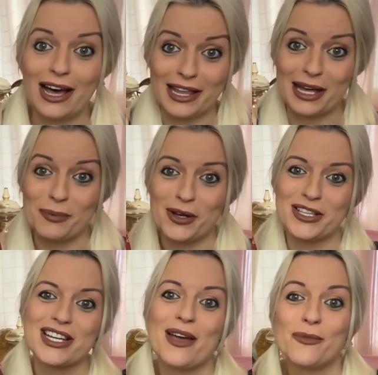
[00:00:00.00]
at that point
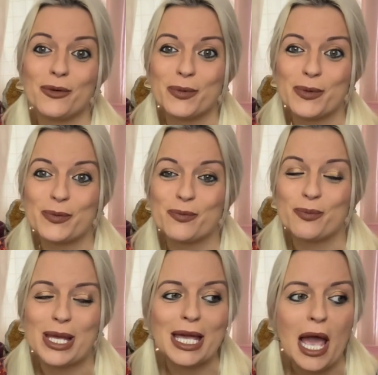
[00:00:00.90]
in time we will
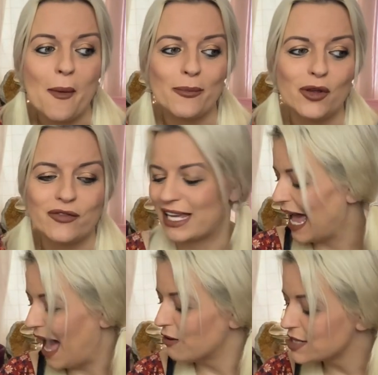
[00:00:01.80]
be moving
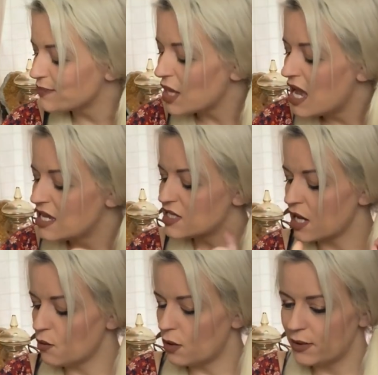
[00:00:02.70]
house. So
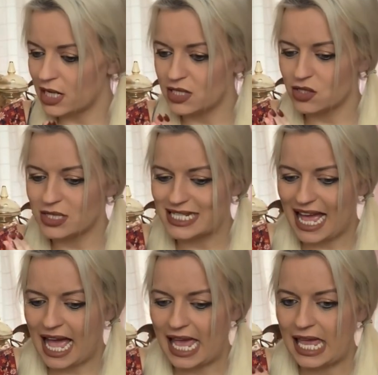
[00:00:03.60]
what we're going to do
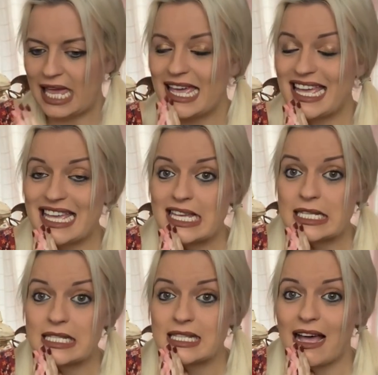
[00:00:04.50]
today
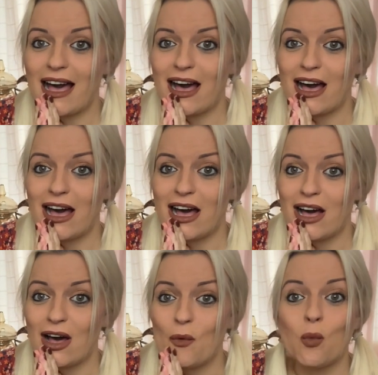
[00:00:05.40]
is
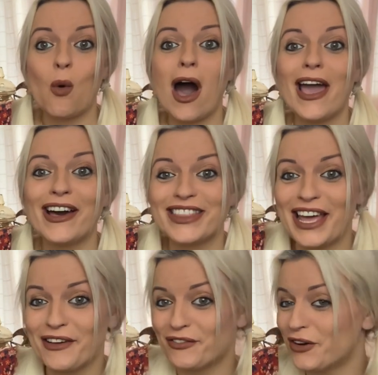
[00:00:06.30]
why are they
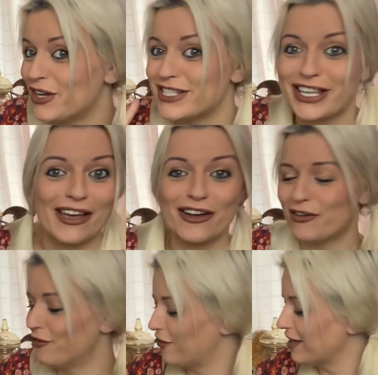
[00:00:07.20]
avoiding you? I
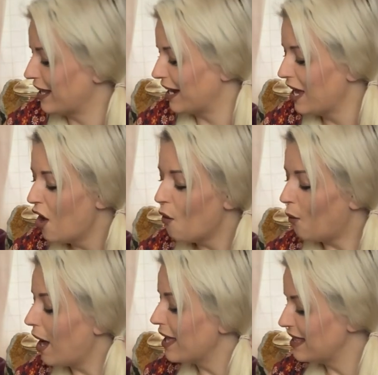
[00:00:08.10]
couldn't think then.
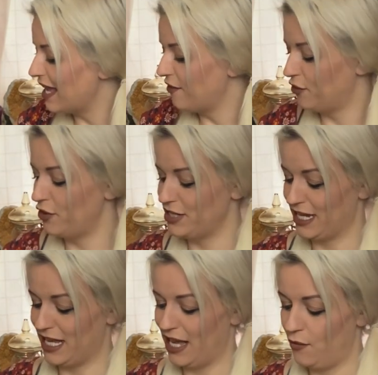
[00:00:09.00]
Why are they
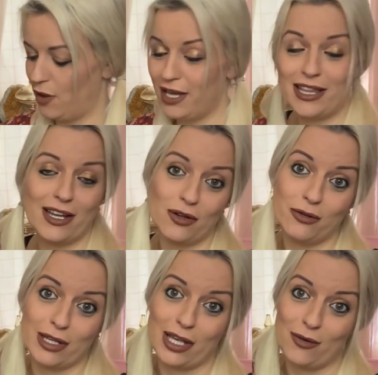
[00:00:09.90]
avoiding you? Why are they
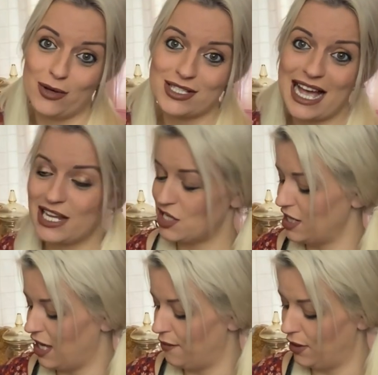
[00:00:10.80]
ignoring you? What's actually
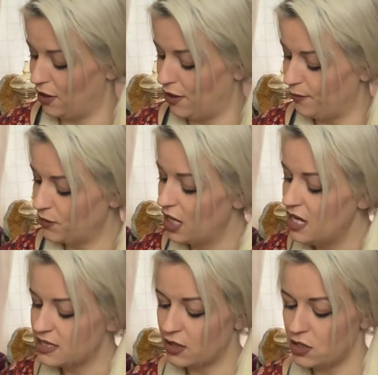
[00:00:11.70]
going on?
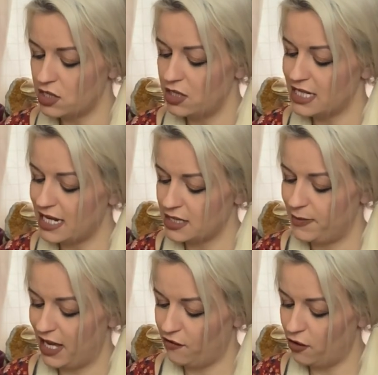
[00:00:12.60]
So I've got two decks to
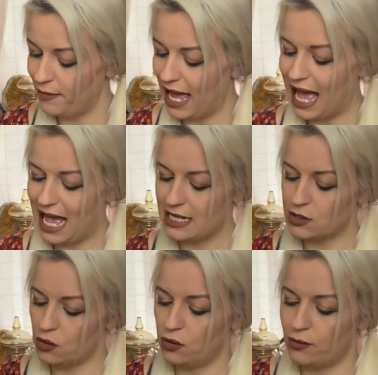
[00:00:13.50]
pick from as
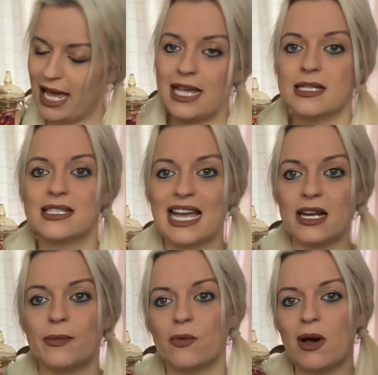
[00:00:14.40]
always. Deck
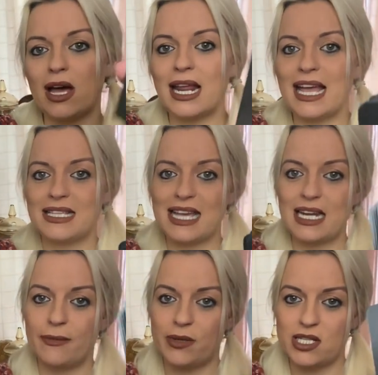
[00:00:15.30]
number one and deck
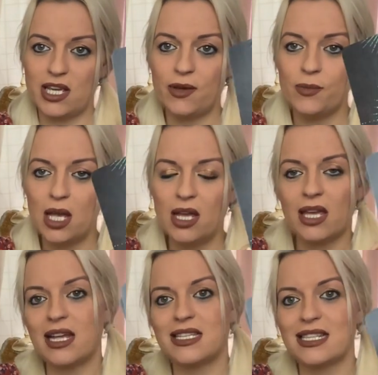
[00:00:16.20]
number two.
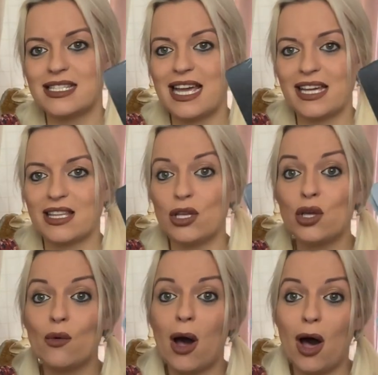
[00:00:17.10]
Go to the deck that
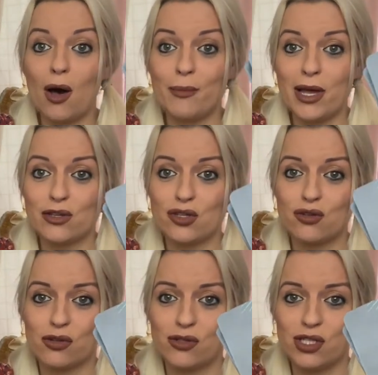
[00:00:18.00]
you are most
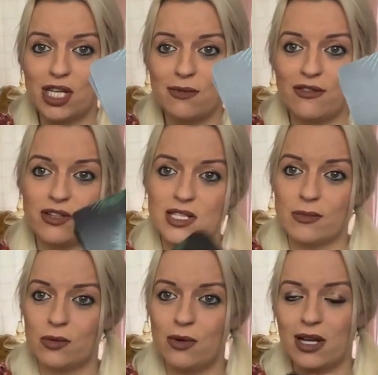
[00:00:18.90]
drawn to, whether it's
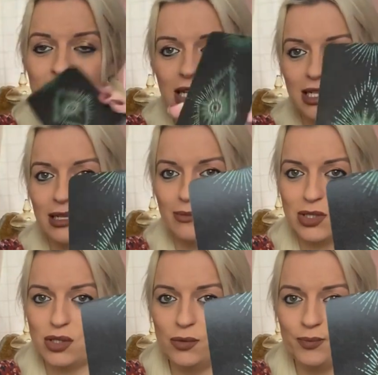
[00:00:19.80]
number one, number
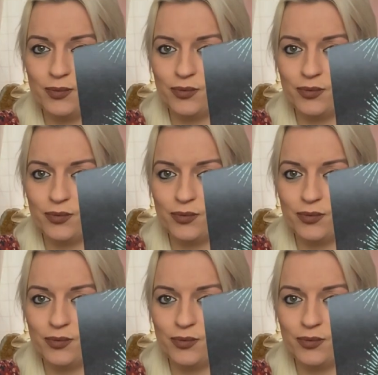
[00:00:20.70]
two.